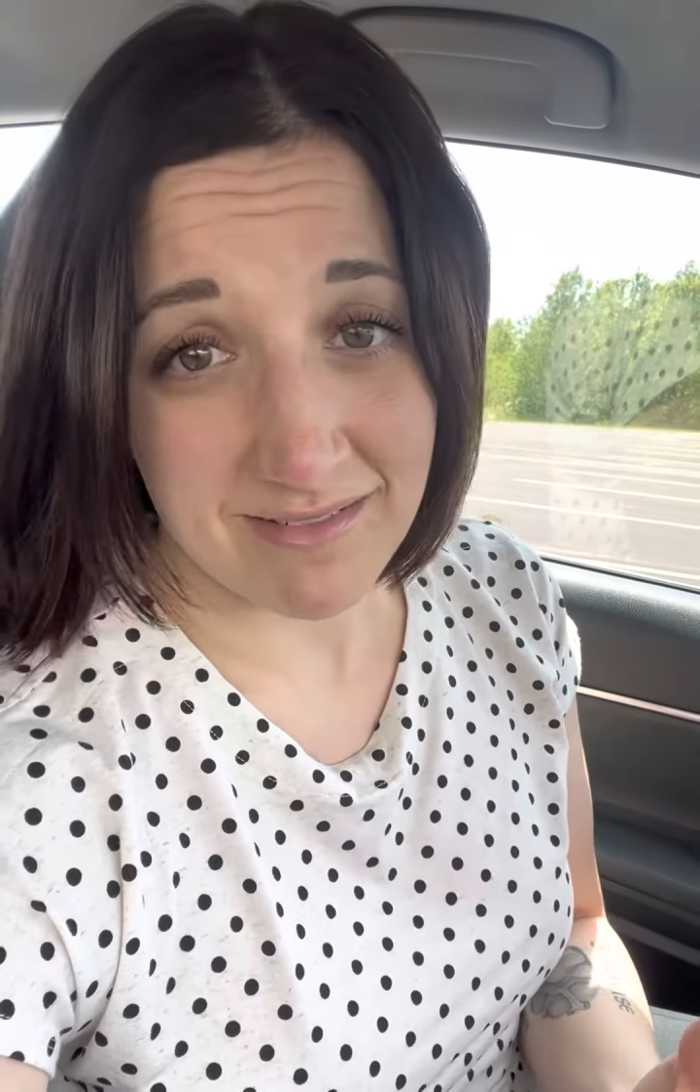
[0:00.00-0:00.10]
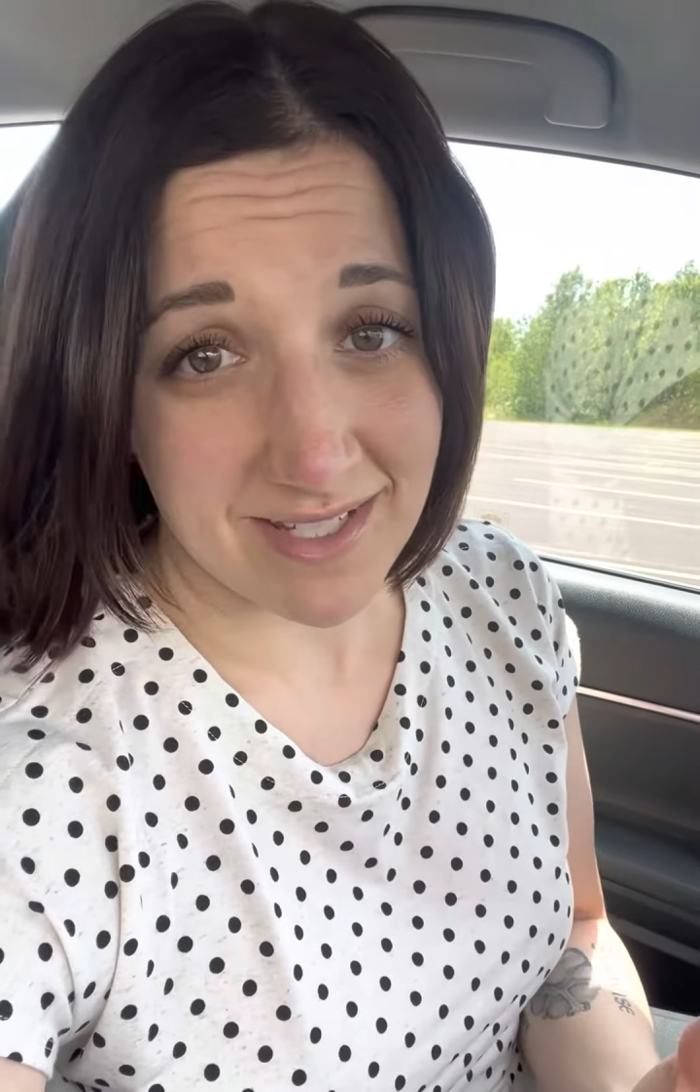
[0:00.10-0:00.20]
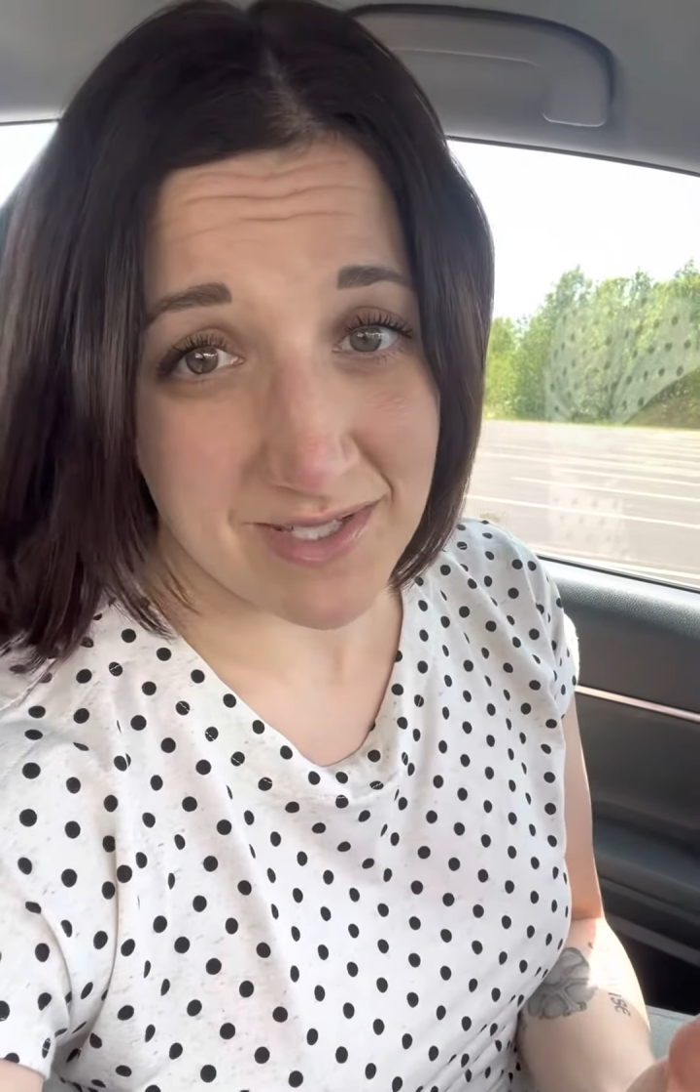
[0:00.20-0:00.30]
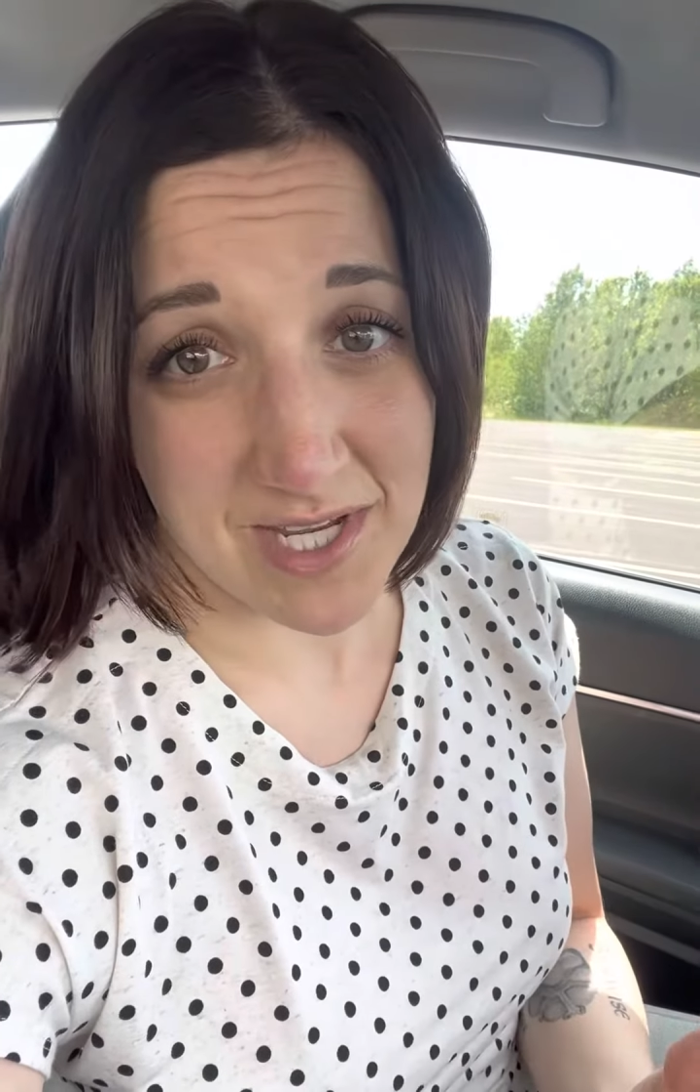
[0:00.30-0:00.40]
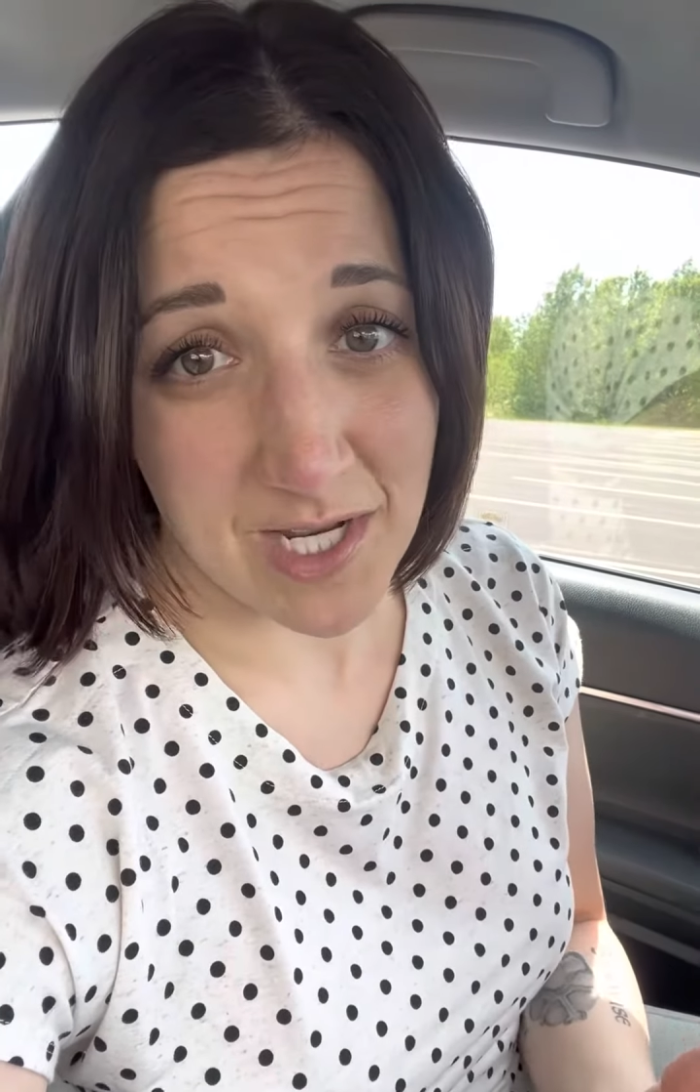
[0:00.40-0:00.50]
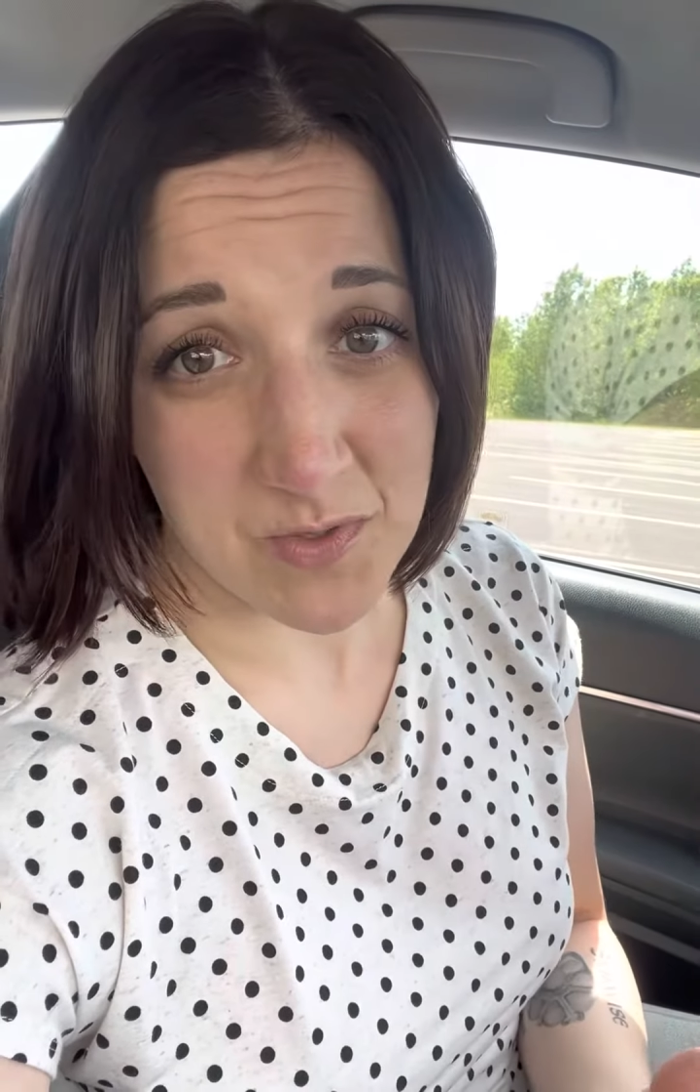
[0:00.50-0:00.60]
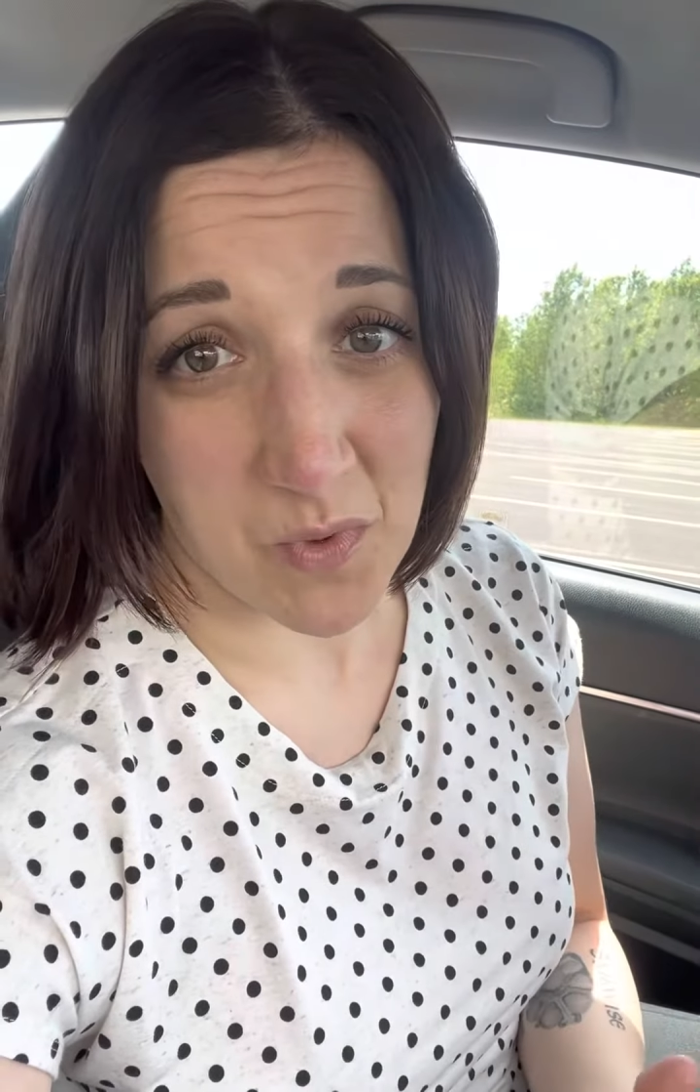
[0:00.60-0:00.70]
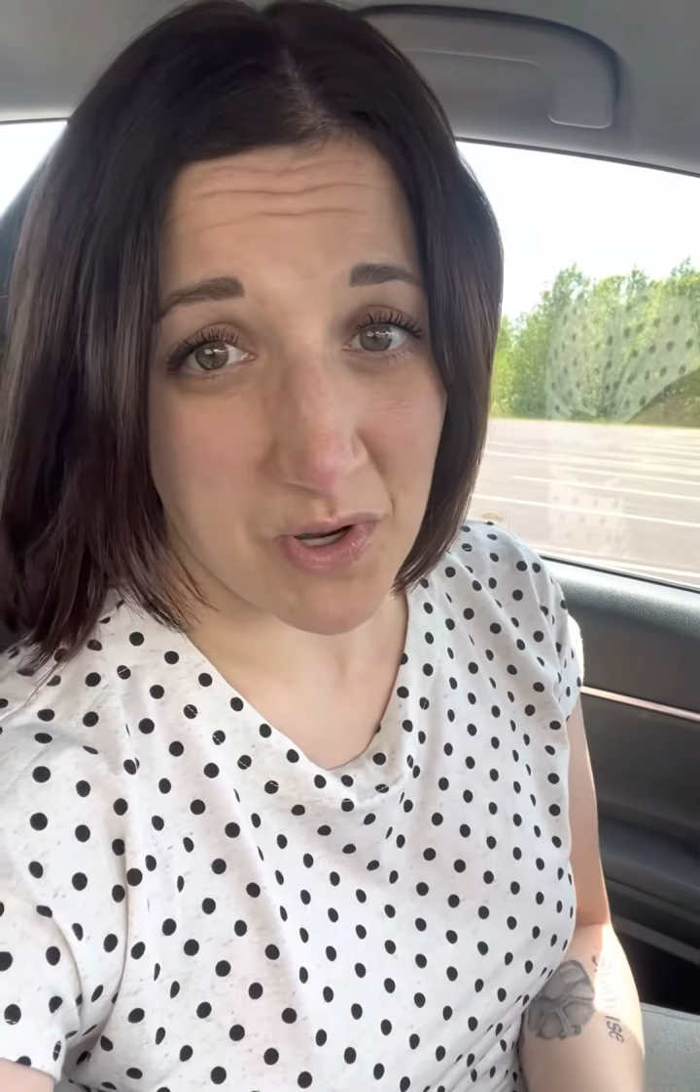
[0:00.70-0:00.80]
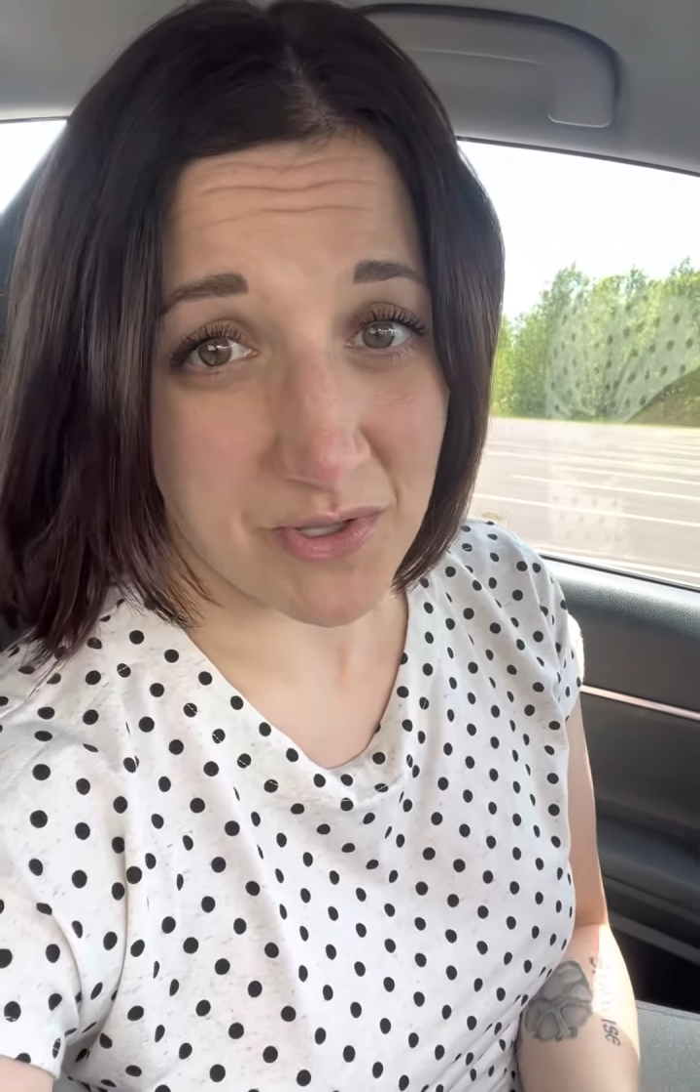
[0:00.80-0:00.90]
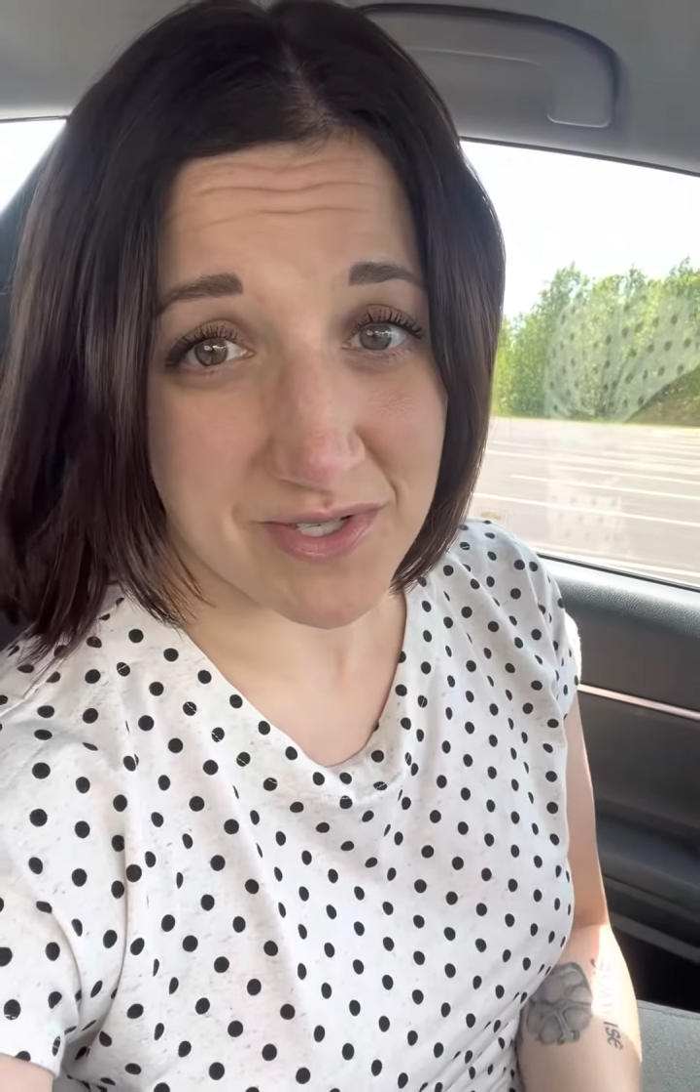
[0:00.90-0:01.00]
in today's
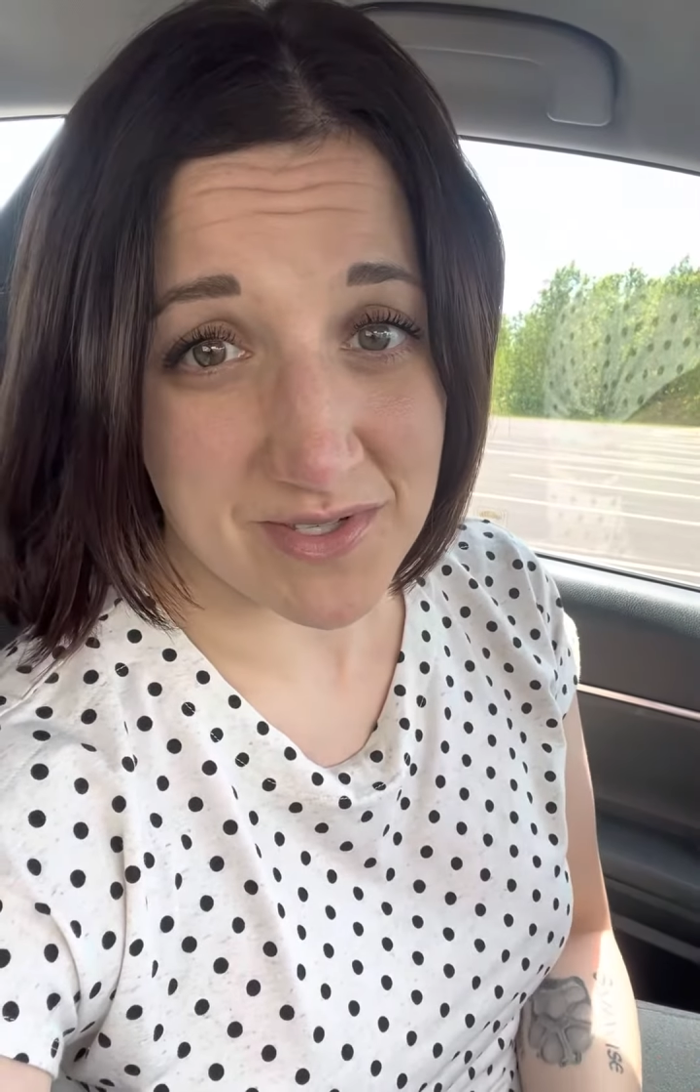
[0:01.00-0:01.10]
world